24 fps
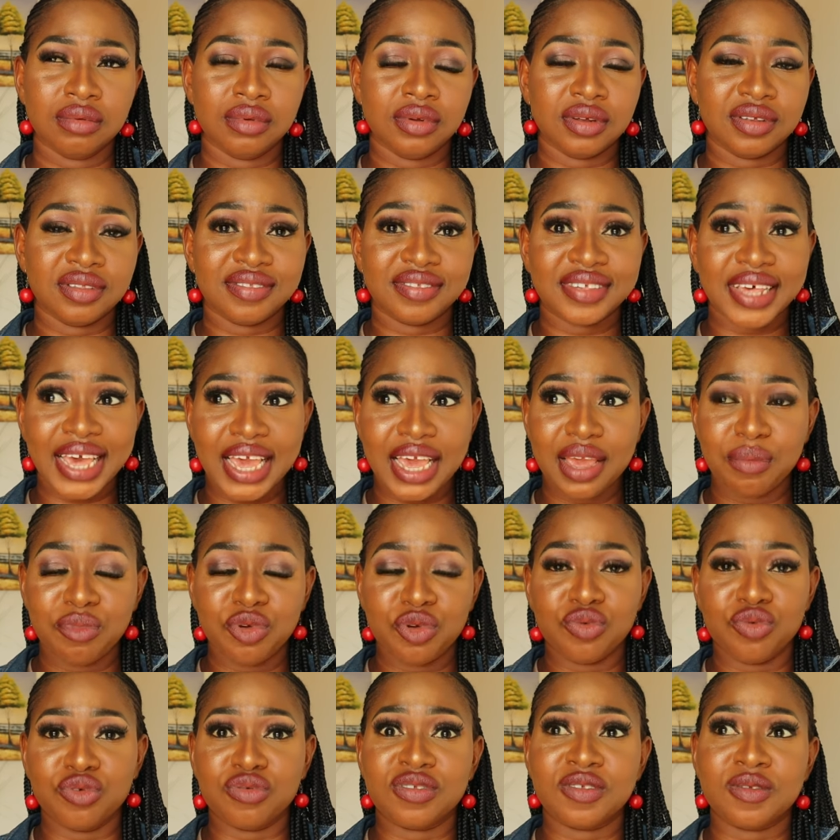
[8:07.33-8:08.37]
the time
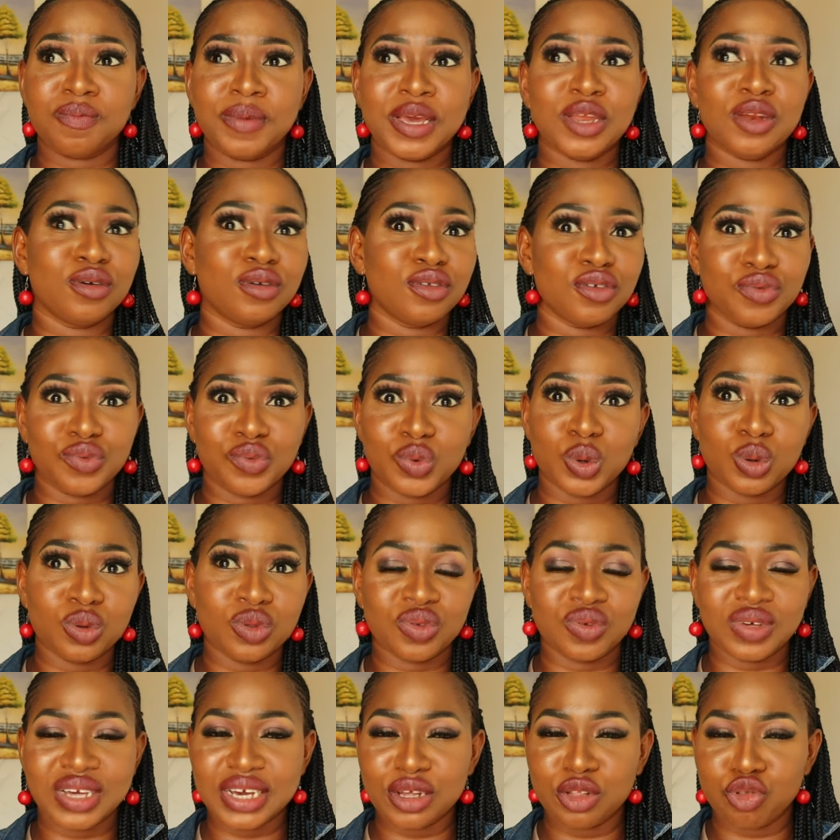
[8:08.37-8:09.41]
you will spend on the
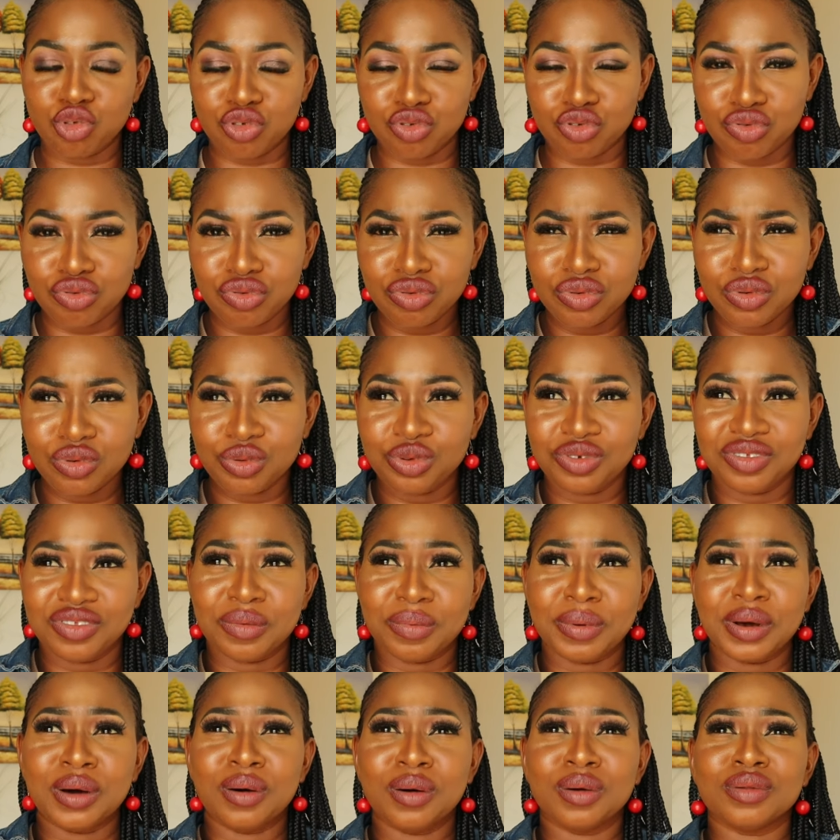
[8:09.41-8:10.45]
road to get to, which is
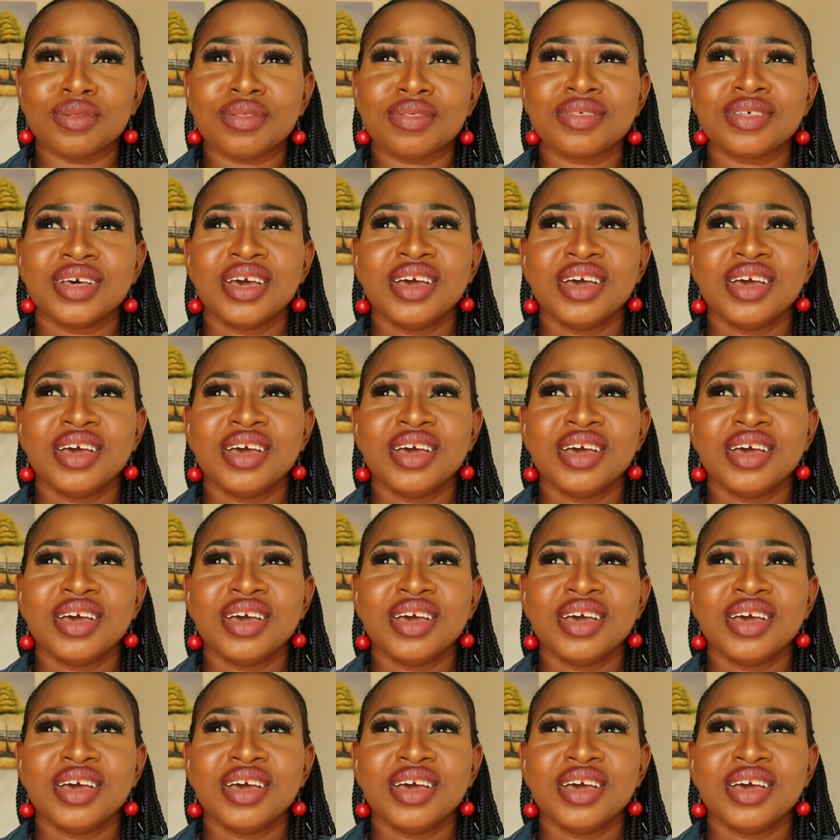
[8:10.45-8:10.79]
about,